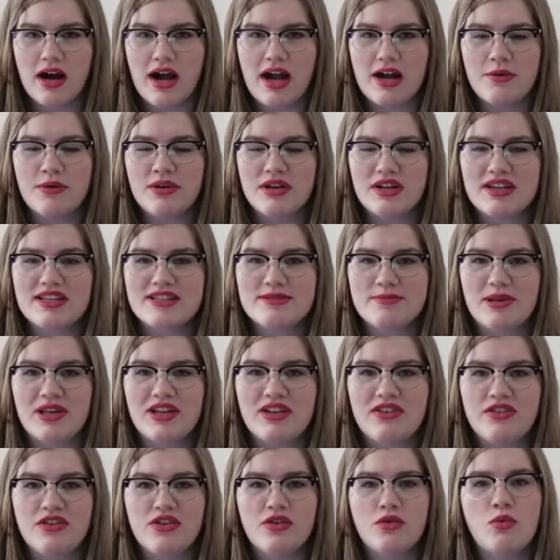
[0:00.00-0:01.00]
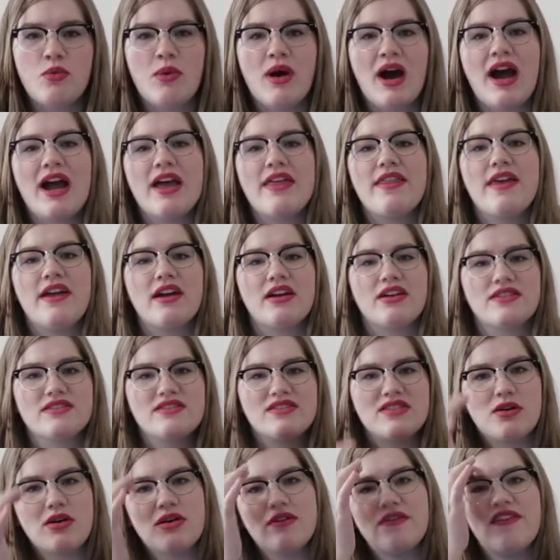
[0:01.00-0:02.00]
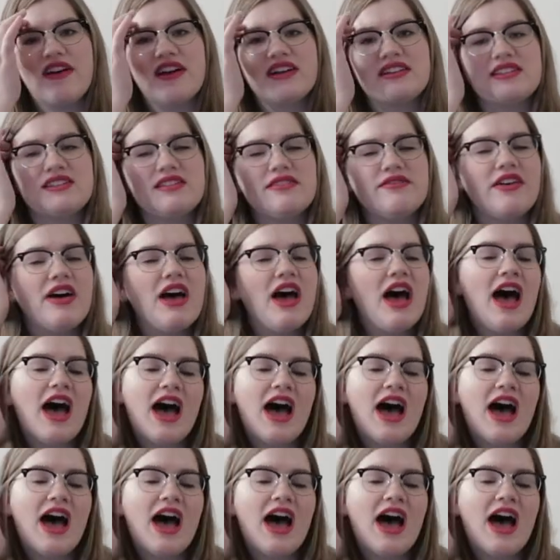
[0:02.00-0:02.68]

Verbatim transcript: I want to explain to you why they are so effective